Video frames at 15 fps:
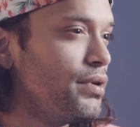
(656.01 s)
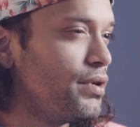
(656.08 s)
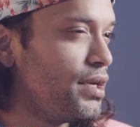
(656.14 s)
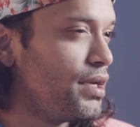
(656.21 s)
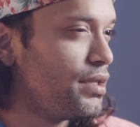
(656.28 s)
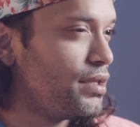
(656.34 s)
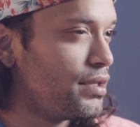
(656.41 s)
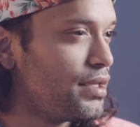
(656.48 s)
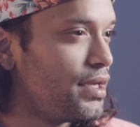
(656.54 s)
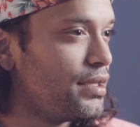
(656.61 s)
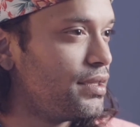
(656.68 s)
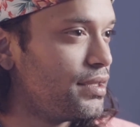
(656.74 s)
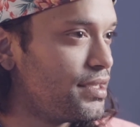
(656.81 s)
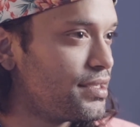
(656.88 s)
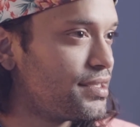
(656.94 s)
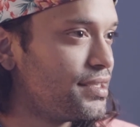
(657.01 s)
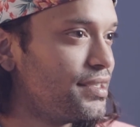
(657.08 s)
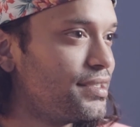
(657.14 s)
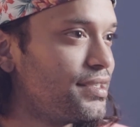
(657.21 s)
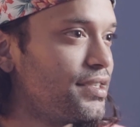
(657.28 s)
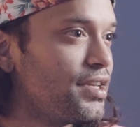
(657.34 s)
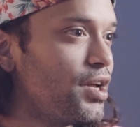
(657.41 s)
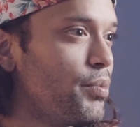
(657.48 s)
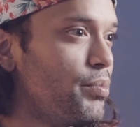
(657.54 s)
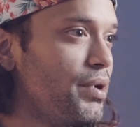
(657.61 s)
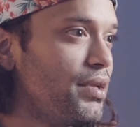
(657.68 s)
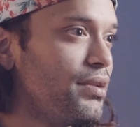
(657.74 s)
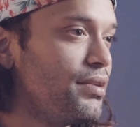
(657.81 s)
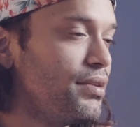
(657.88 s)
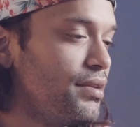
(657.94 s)
and listening to
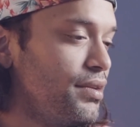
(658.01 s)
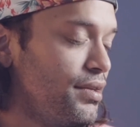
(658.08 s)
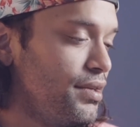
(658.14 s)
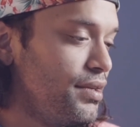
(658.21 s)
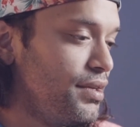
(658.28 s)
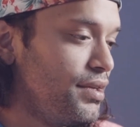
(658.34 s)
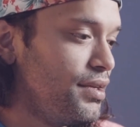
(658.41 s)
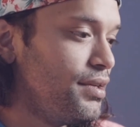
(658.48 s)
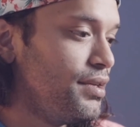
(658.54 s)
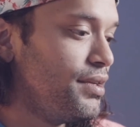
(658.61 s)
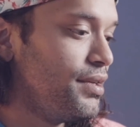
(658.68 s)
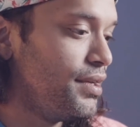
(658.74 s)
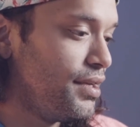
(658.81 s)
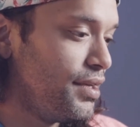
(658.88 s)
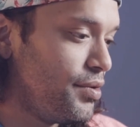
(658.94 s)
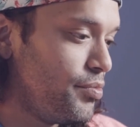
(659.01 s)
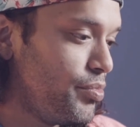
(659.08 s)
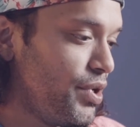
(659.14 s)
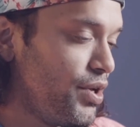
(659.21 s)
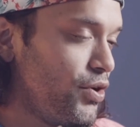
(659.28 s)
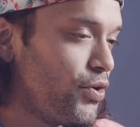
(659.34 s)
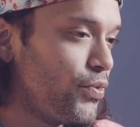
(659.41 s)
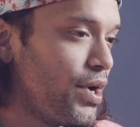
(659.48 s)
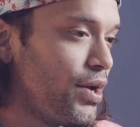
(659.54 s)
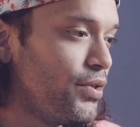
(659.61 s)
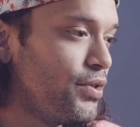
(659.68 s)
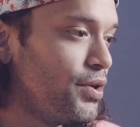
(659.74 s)
them and being around